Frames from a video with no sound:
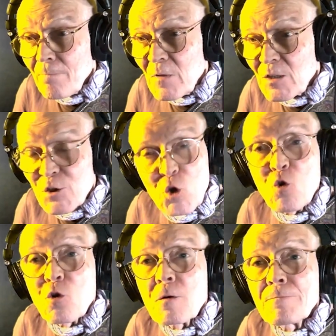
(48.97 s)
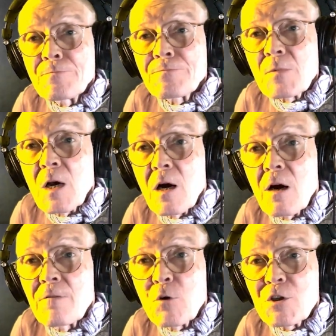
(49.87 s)
in school.
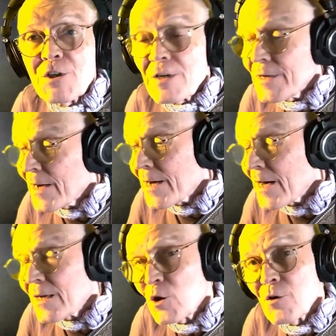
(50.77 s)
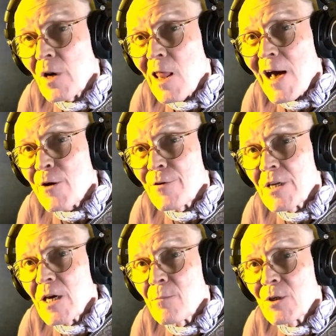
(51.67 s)
Fortunately, I got a good
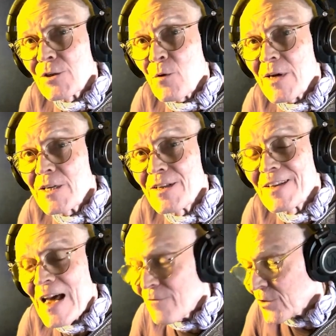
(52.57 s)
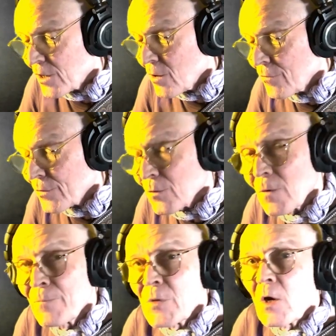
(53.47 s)
lottery number, so I didn't have to go
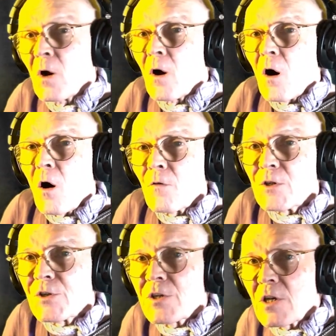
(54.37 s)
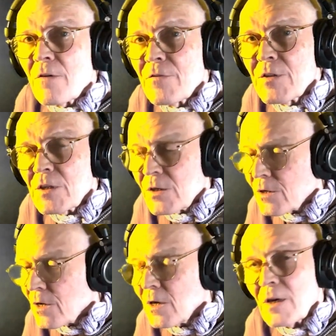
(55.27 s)
through all this stuff
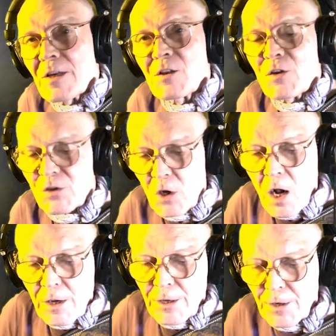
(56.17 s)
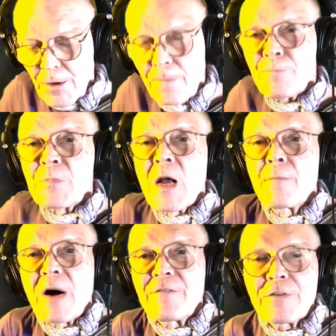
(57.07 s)
that's in this song here
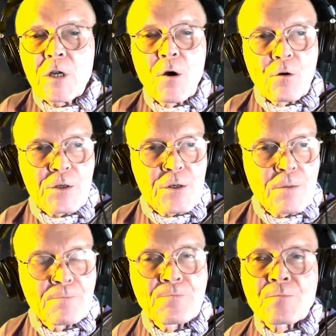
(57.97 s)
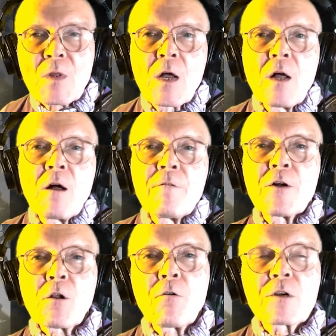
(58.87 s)
by Phil Oakes.
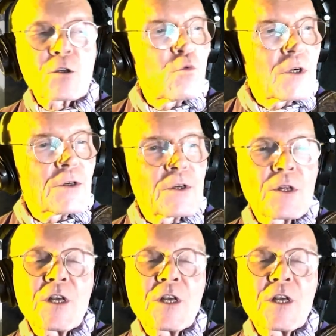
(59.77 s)
Phil Oakes was